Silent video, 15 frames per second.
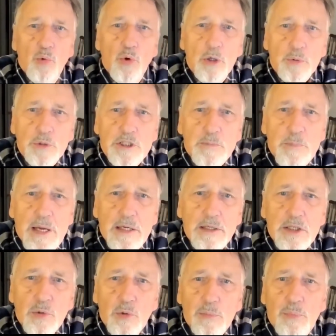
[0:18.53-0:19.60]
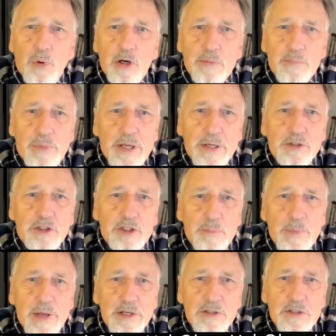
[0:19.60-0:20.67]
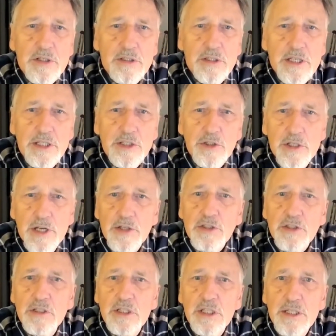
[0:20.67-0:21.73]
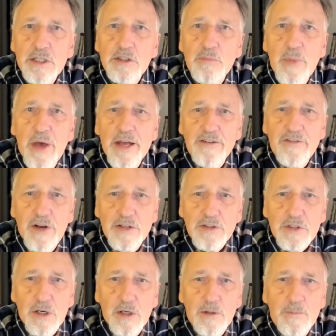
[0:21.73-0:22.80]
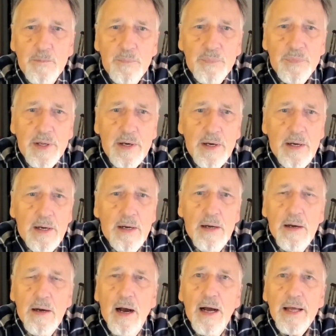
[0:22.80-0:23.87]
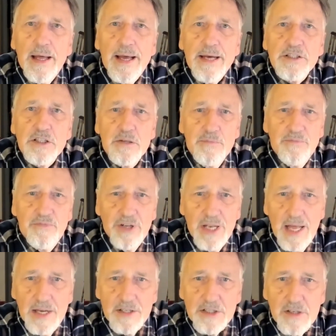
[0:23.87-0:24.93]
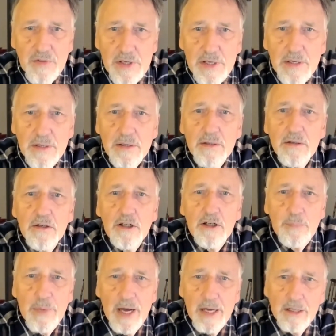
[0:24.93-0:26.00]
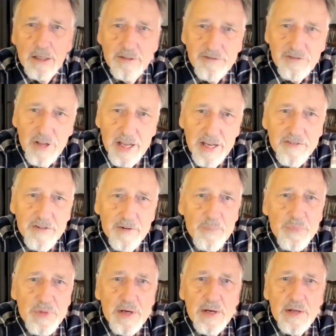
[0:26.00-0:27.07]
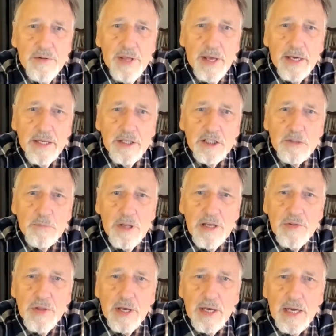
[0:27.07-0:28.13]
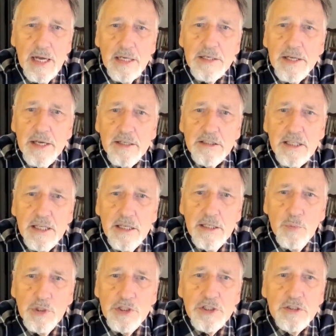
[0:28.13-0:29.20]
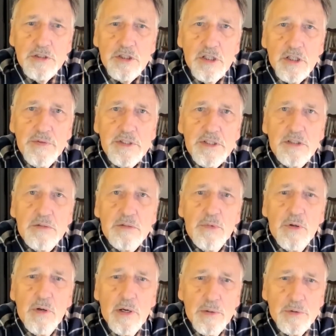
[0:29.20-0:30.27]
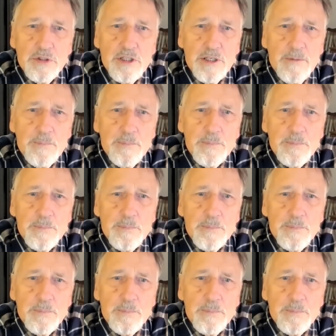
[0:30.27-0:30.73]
will respond to a point Peterson makes in the introduction to his manifesto. I add some philosophy, a model of life, that can explain the context in which conservatism grows.